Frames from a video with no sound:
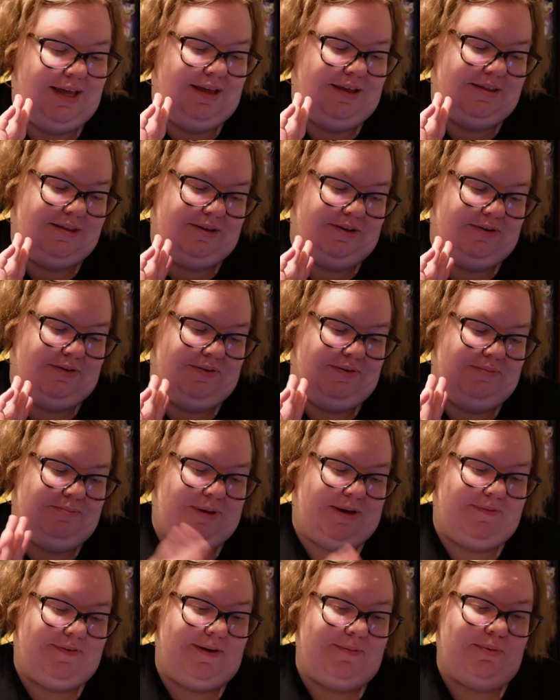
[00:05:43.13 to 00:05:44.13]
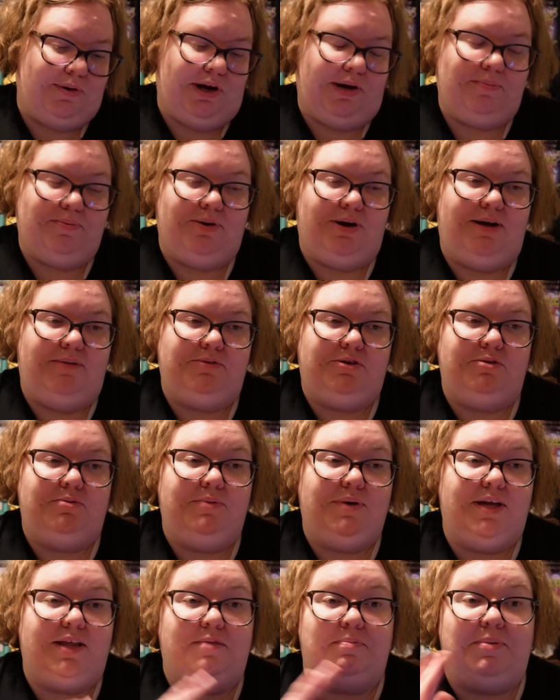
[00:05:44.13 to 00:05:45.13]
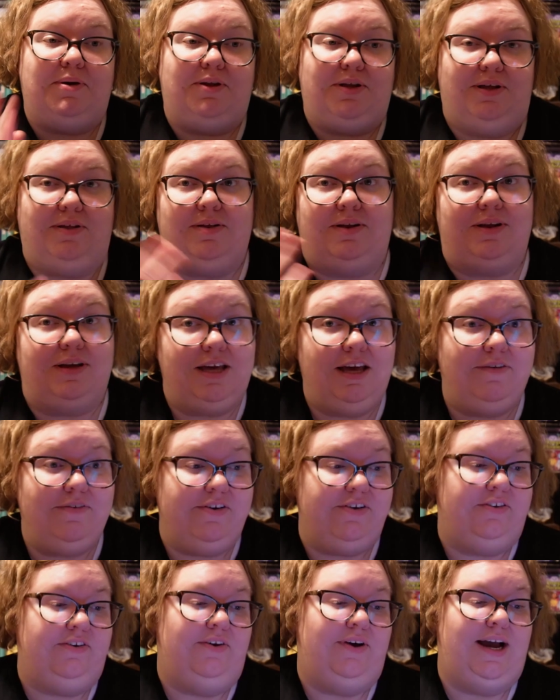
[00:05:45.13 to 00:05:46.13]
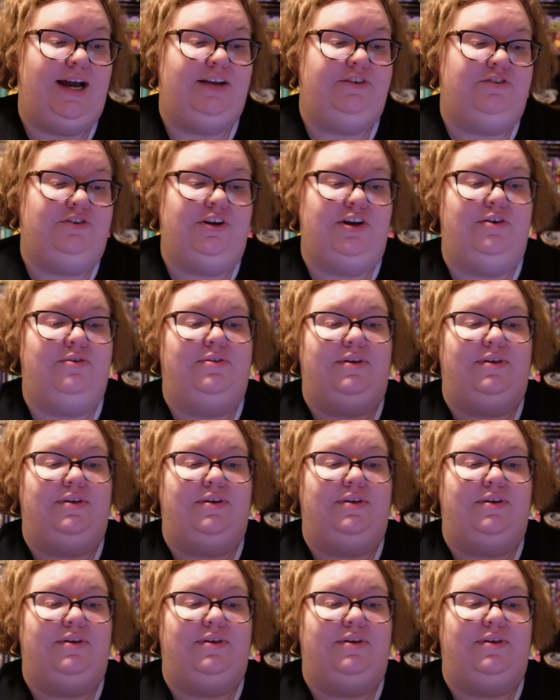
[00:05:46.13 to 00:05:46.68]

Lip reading: So my February prompt was Buildings on a Cover, so I chose